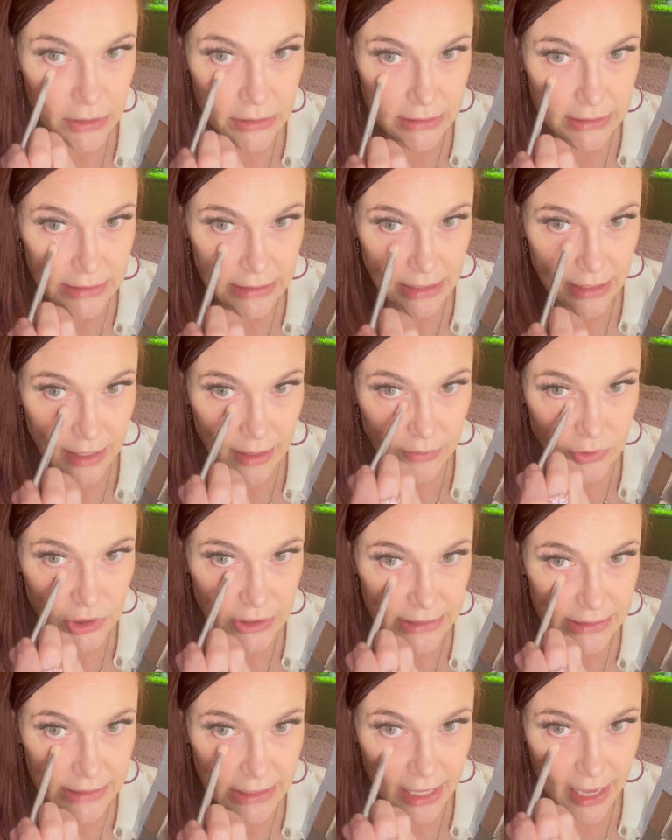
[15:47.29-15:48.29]
see I'm
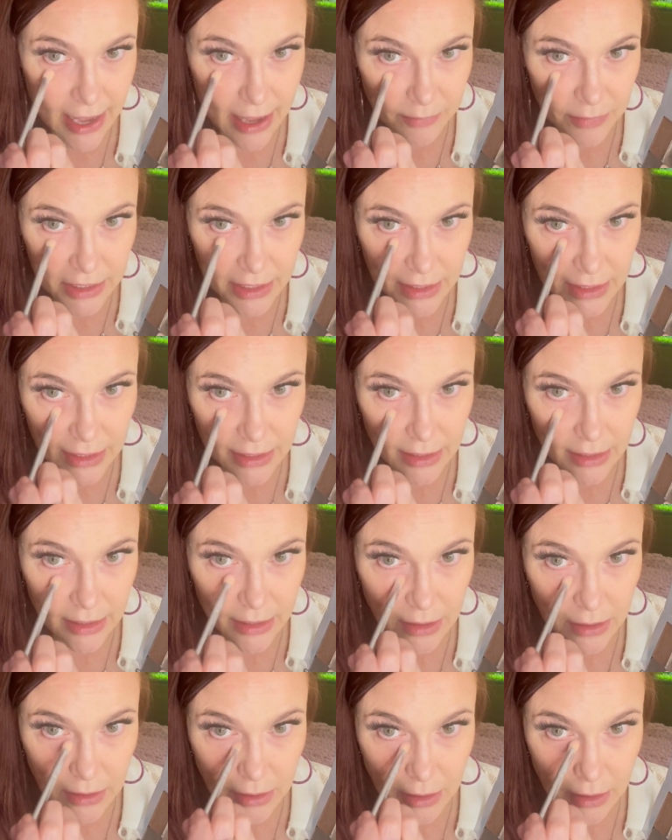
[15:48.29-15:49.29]
just tapping it in.